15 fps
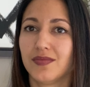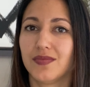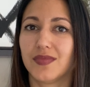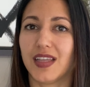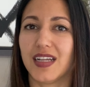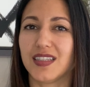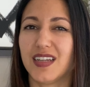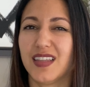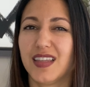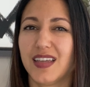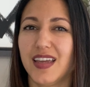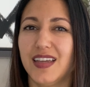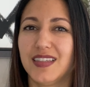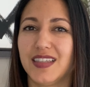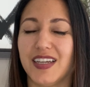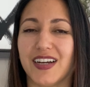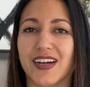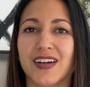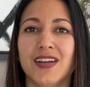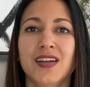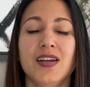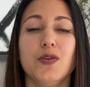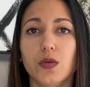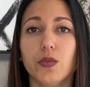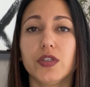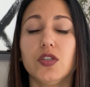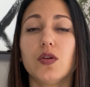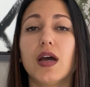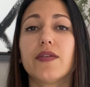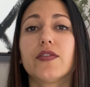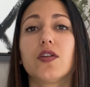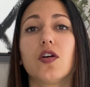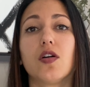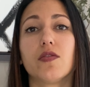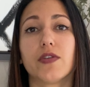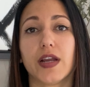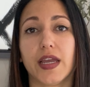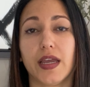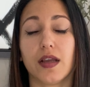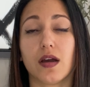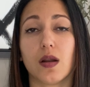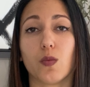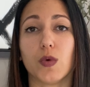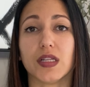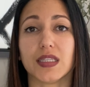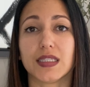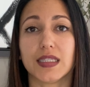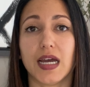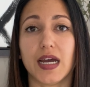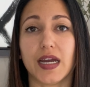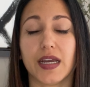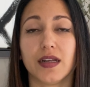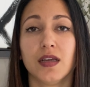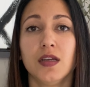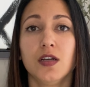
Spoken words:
That's not the case here. We do have an overhang on one side,